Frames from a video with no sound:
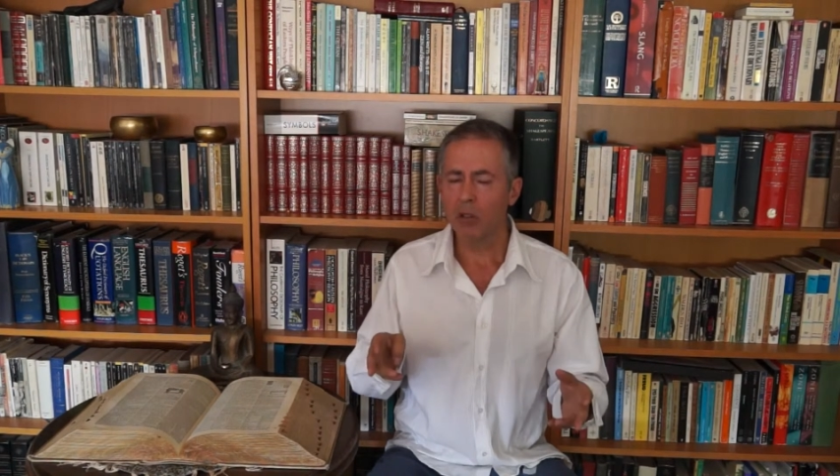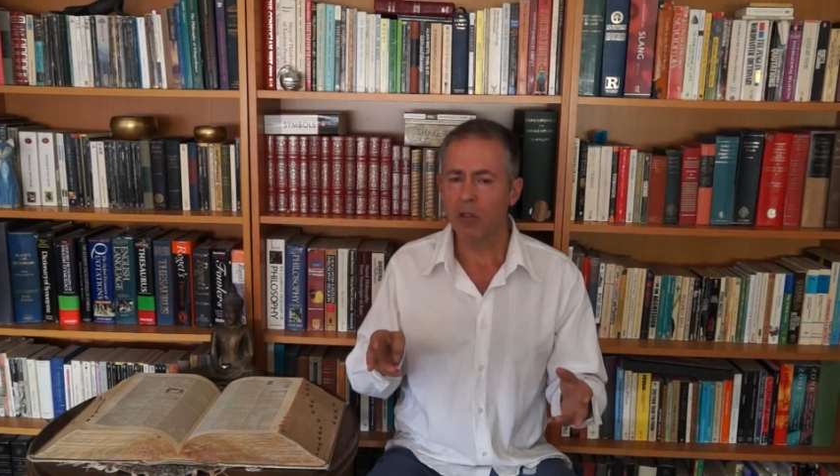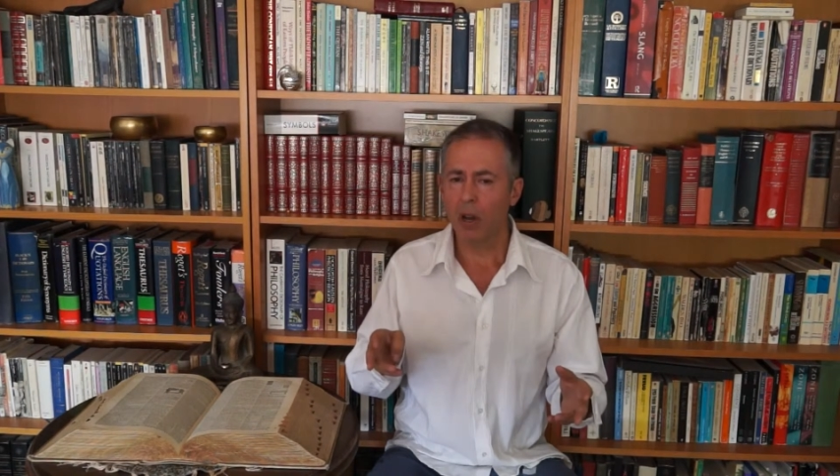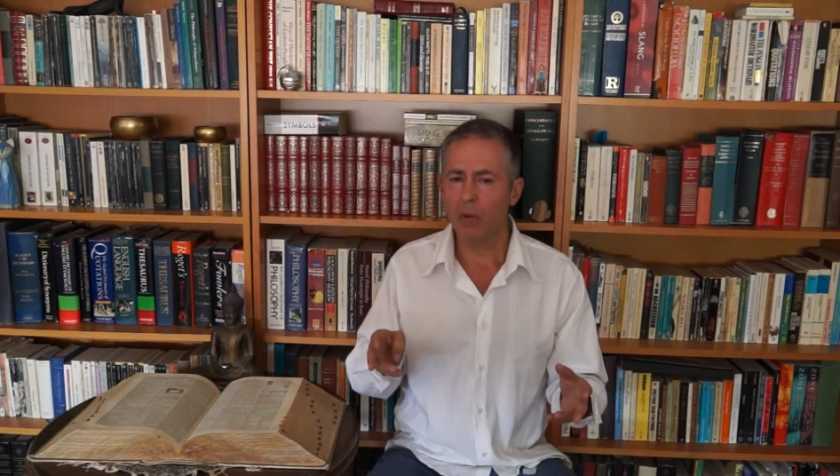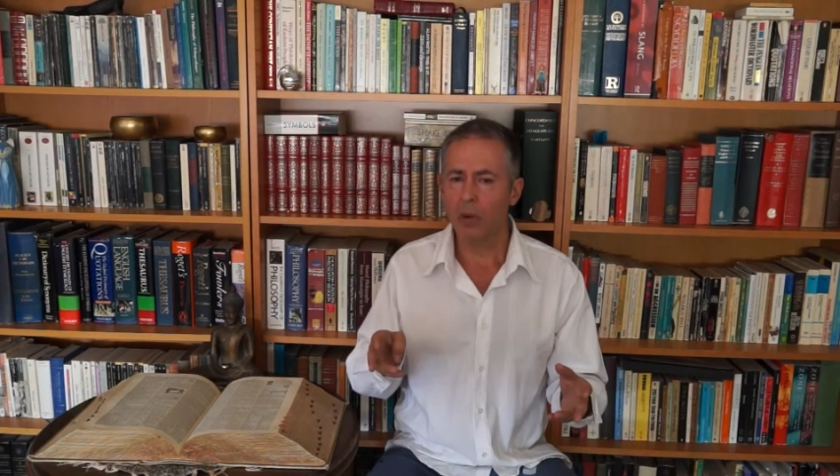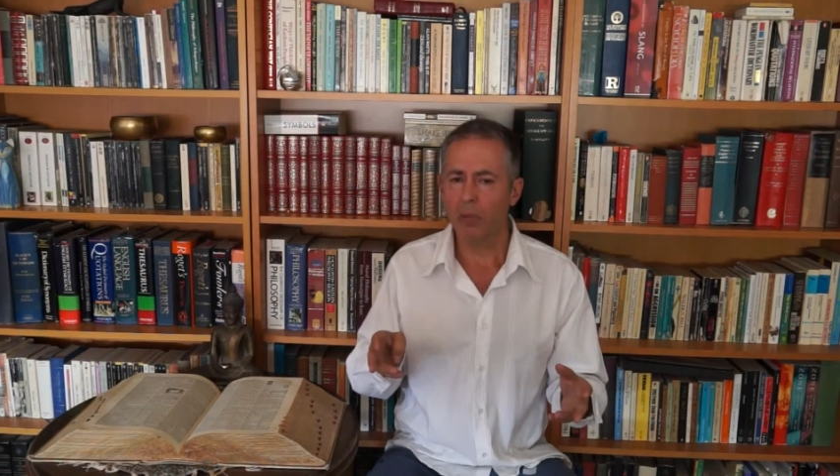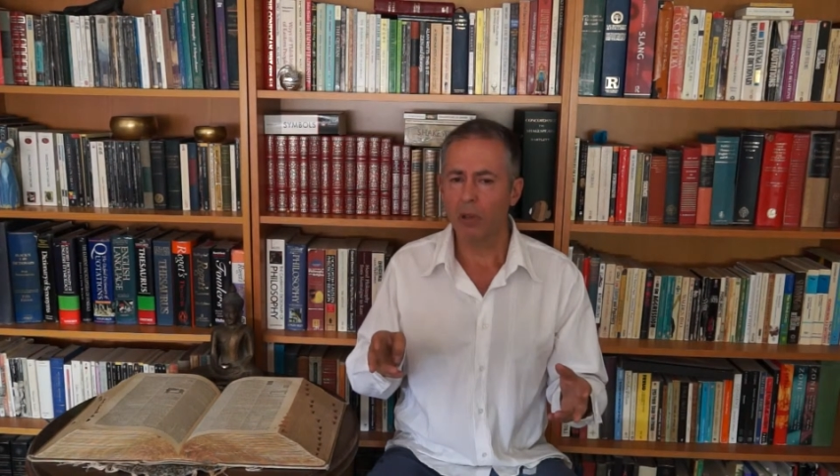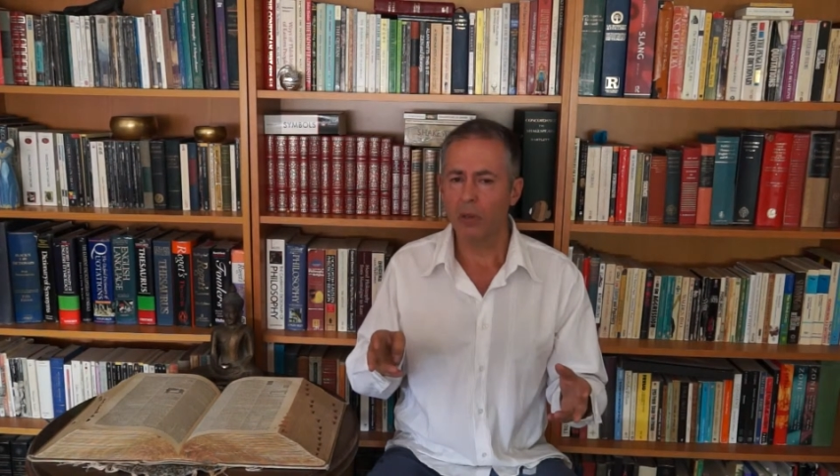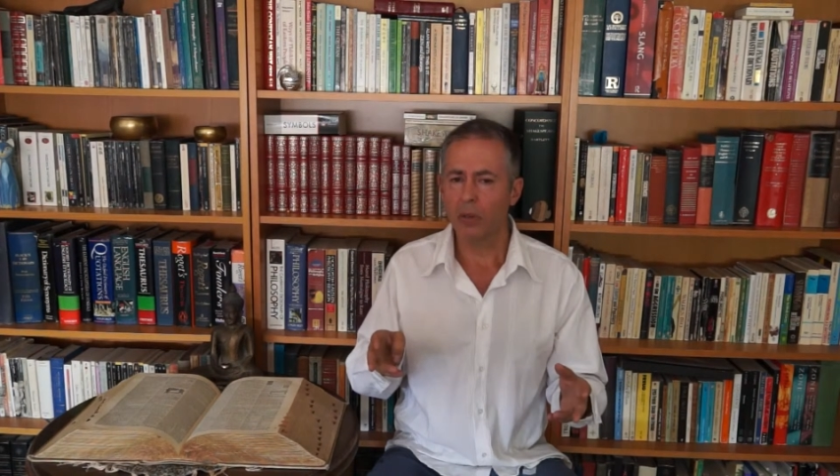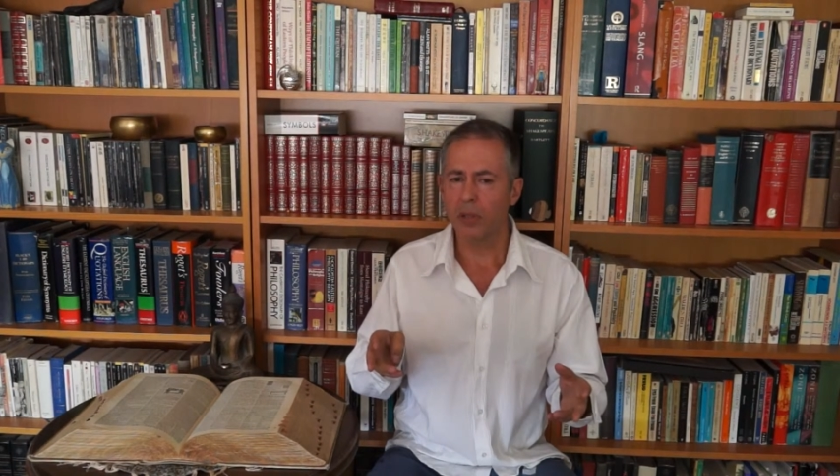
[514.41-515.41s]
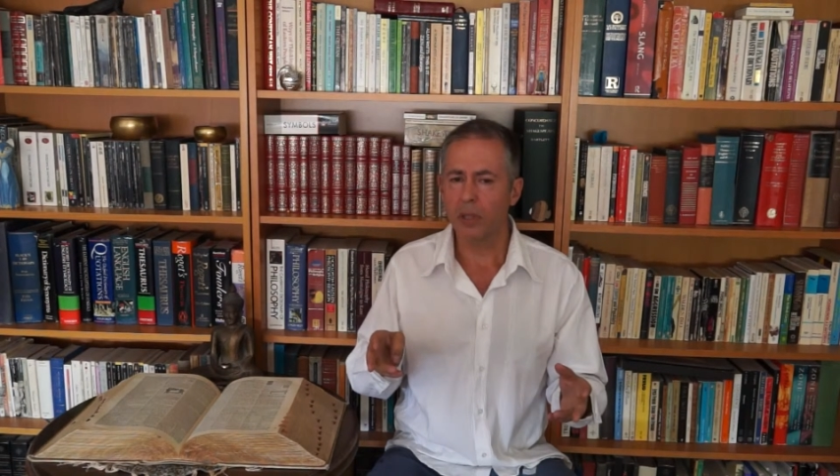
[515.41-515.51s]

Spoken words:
Darwin wrote